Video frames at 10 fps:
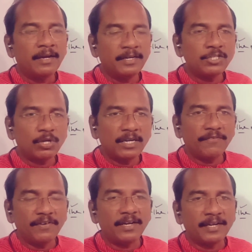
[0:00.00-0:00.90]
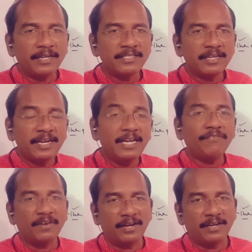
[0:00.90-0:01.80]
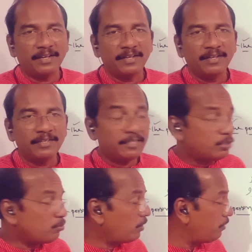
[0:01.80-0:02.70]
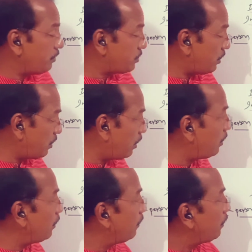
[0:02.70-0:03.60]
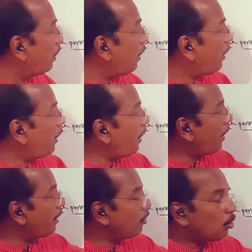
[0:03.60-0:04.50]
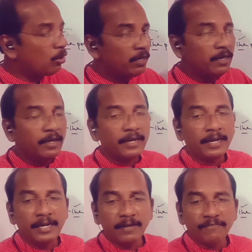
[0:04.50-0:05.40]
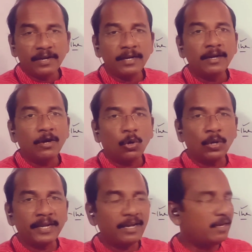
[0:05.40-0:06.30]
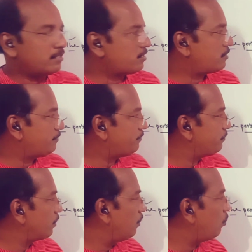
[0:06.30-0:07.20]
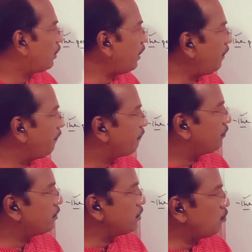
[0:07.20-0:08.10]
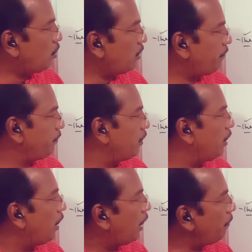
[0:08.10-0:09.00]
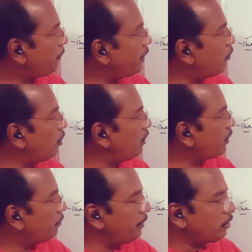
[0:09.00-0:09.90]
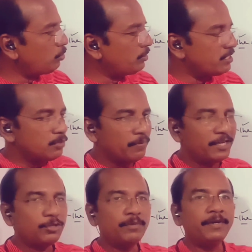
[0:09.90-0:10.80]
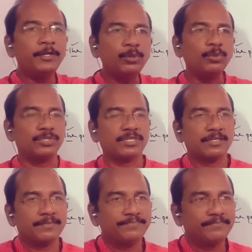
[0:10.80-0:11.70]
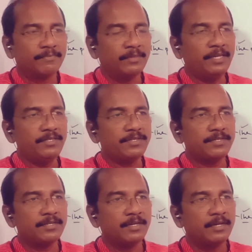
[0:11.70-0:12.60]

It's not definite. It is indefinite. That's why we say that a and or indefinite articles. Okay, this is what. And particularly coming to this, where should we use this